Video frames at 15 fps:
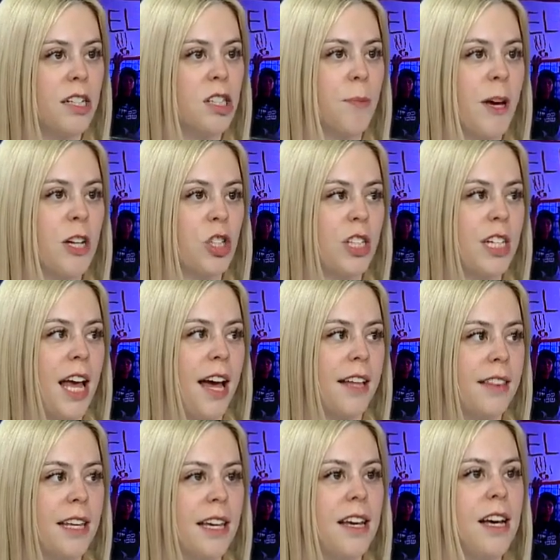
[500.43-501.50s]
especially
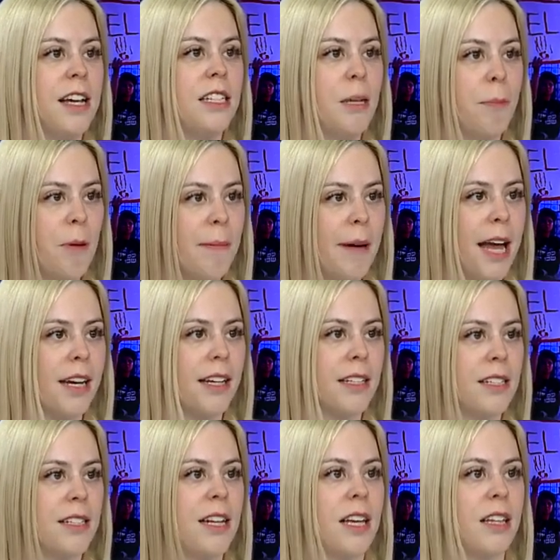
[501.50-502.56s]
at the diplomatic
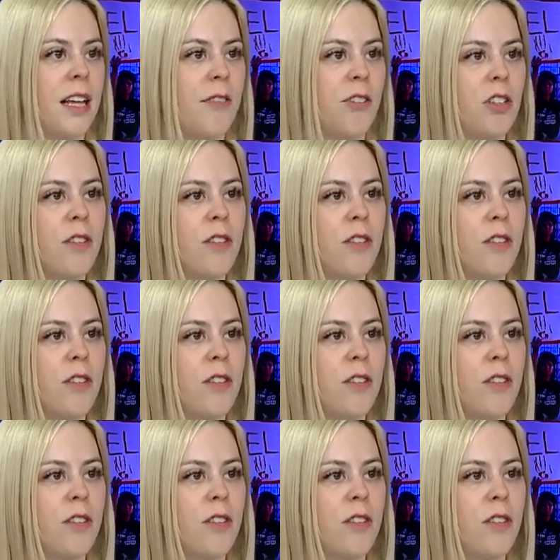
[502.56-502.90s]
and state level.